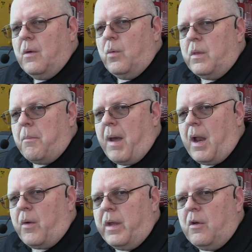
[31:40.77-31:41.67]
When the
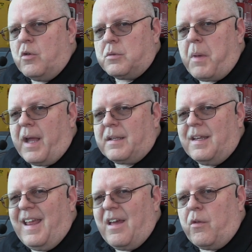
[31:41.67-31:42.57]
battery goes back
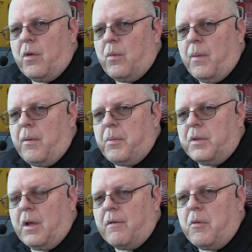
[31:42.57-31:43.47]
together, when we put
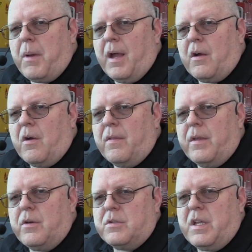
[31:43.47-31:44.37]
the cover back on,
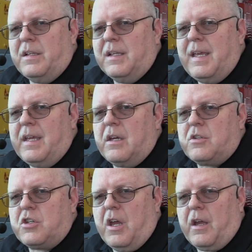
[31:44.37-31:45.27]
there is a leak
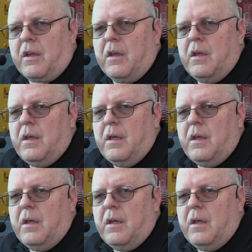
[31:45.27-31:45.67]
check